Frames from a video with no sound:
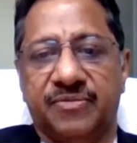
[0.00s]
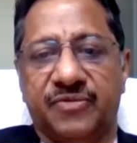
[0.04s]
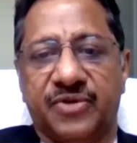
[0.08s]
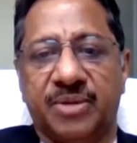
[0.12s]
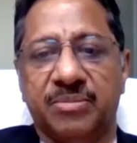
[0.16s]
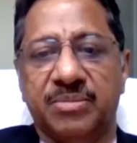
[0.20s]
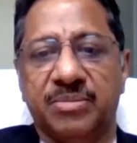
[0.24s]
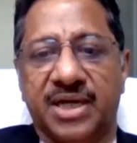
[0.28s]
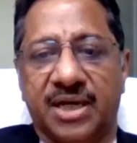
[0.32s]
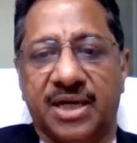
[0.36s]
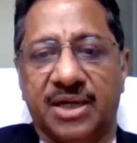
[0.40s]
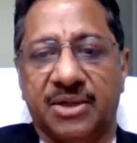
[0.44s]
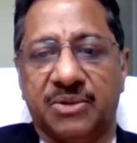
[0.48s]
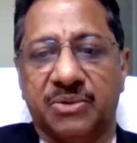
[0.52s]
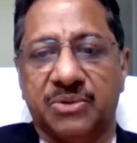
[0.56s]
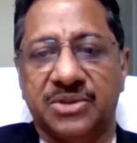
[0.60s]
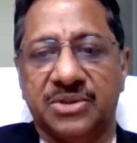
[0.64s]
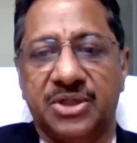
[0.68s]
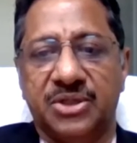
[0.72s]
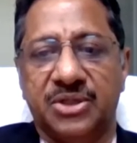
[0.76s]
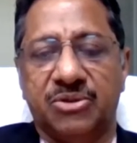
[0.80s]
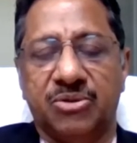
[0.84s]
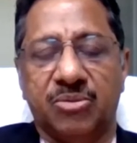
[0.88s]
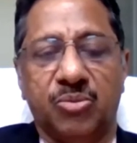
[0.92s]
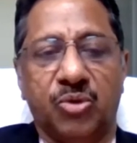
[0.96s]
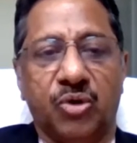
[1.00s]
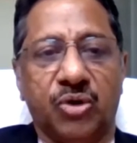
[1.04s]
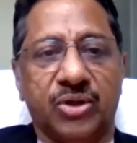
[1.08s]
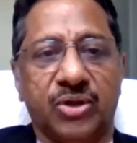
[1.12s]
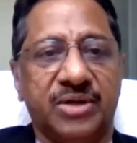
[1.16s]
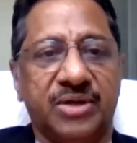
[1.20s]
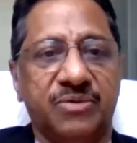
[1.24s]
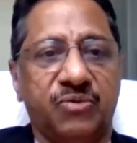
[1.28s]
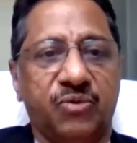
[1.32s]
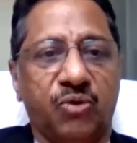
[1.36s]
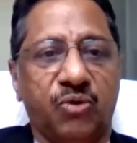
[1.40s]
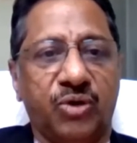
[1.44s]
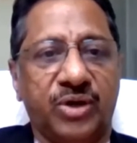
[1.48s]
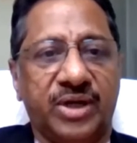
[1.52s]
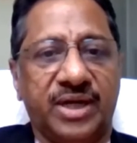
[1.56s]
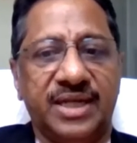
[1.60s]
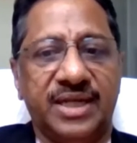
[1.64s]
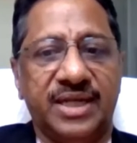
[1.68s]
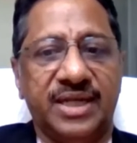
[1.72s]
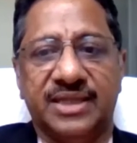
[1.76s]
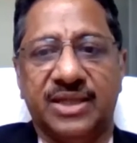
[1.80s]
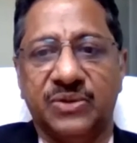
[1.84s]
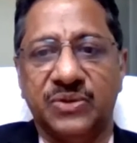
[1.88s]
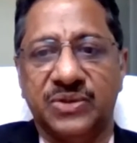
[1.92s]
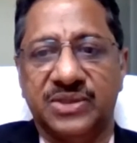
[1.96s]
from the R O C to more than
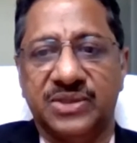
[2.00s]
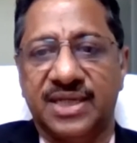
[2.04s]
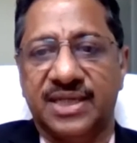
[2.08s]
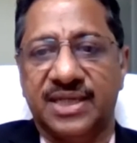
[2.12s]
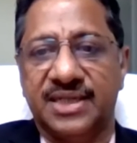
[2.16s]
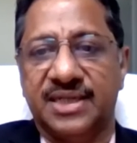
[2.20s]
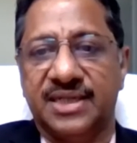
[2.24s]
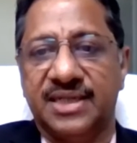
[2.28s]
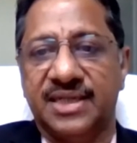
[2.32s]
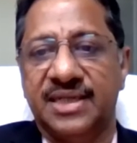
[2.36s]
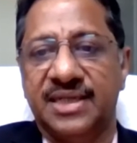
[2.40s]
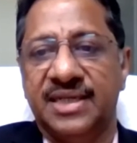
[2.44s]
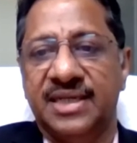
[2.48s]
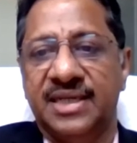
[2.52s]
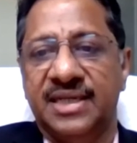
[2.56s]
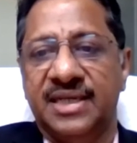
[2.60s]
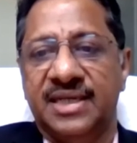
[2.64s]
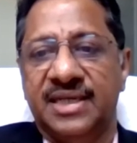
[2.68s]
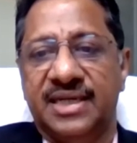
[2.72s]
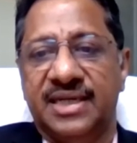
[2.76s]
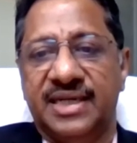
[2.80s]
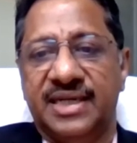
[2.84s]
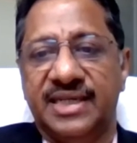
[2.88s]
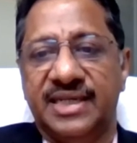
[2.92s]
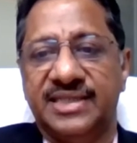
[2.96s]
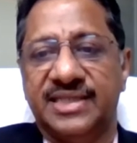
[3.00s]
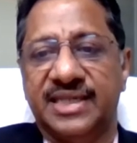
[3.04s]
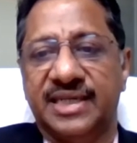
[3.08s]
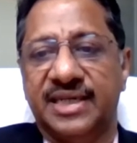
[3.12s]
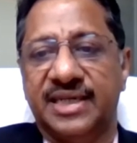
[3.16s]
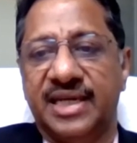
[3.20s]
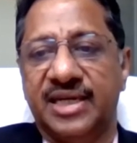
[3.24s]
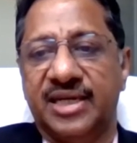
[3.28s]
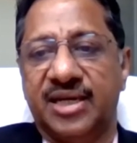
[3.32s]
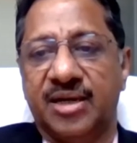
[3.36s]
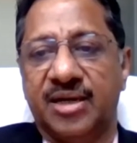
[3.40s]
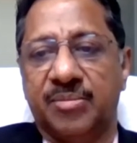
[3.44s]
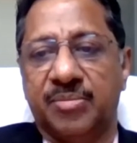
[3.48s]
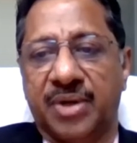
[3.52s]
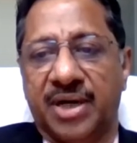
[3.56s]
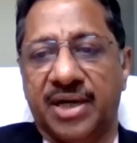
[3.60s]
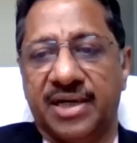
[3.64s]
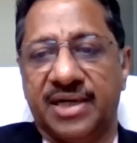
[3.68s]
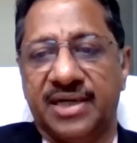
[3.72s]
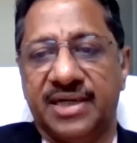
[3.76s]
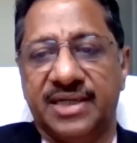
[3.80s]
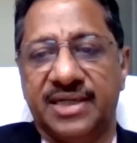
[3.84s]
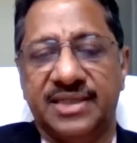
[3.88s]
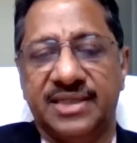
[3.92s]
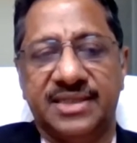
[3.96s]
forty thousand designated
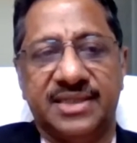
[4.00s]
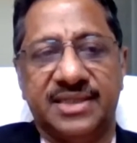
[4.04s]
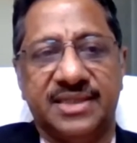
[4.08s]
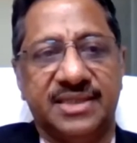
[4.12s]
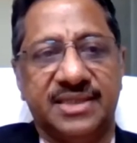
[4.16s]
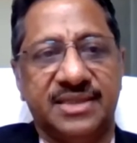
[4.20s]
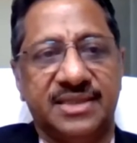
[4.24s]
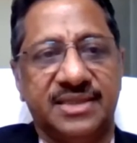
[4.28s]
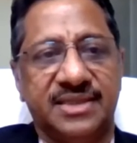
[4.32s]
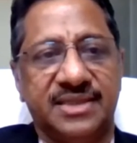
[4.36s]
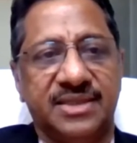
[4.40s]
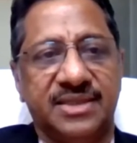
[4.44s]
partners